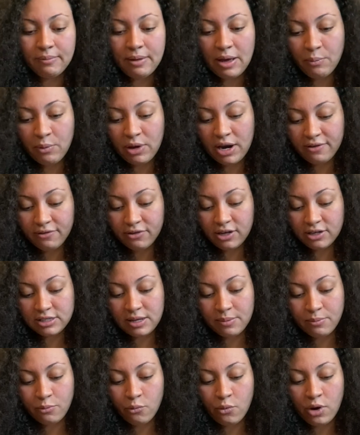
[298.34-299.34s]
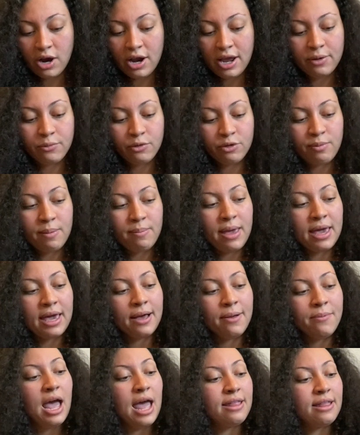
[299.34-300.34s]
whatever else I'm wearing with my
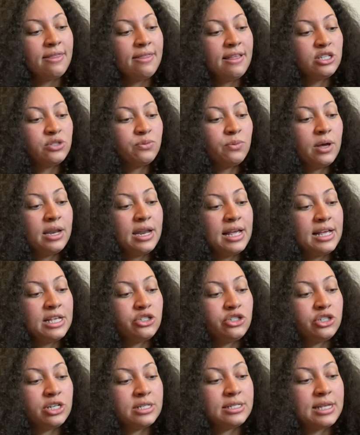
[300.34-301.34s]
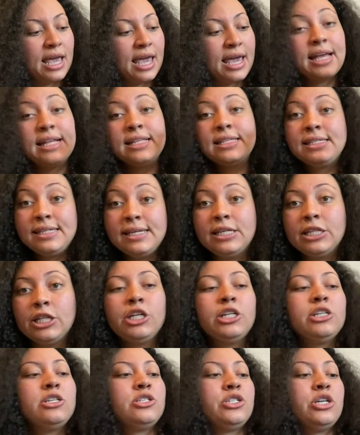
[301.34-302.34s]
makeup. And then this one is just a
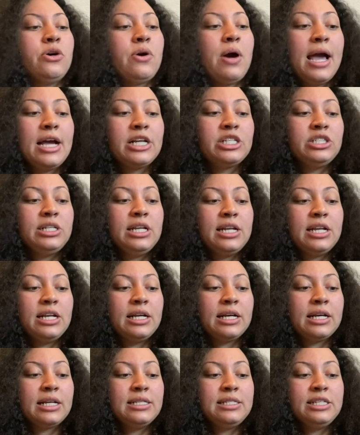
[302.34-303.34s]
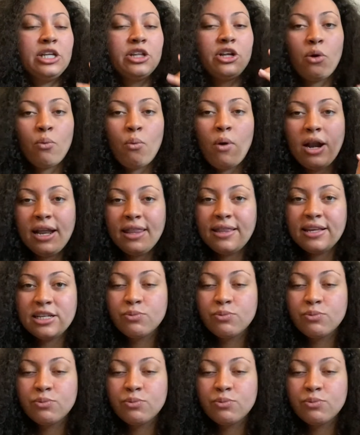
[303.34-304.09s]
concealer. So I actually needed a concealer. I wanted this